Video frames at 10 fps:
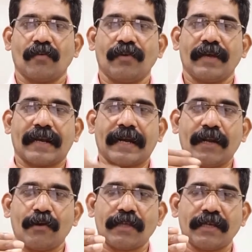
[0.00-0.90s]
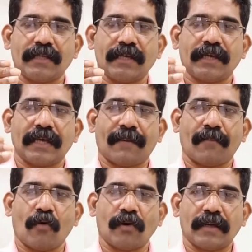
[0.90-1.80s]
we are reducing the
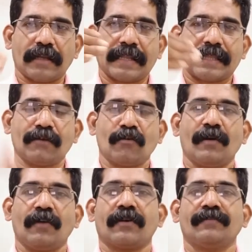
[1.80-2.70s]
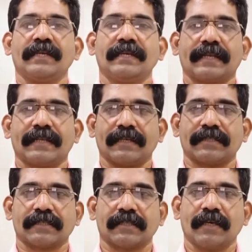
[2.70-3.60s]
amount receivable from the
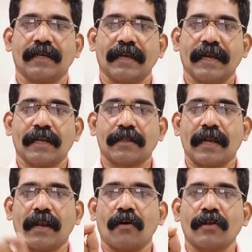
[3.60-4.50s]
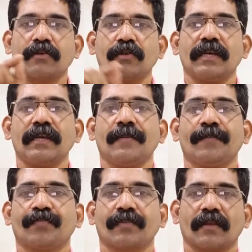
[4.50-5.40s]
debtors. It is a loss to the
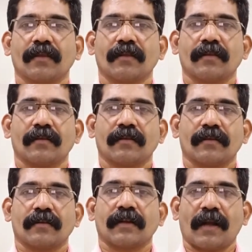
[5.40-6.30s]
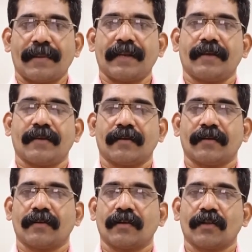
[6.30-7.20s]
company.
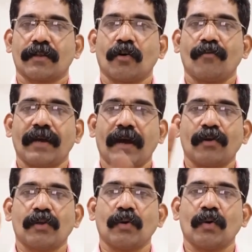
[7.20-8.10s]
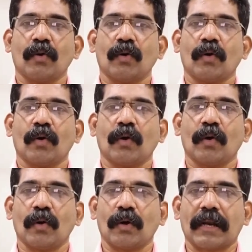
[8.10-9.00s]
So we have to
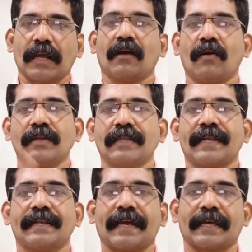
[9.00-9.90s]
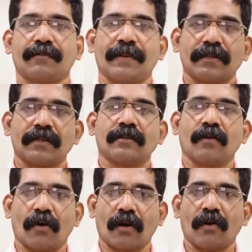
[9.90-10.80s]
record that the expenses
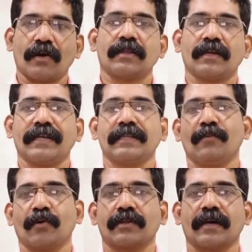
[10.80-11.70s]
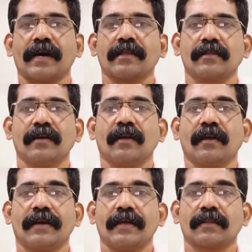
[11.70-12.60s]
or loss in the books as
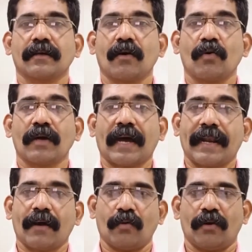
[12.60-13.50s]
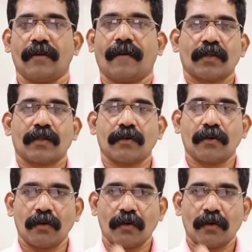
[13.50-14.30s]
discount allowed. So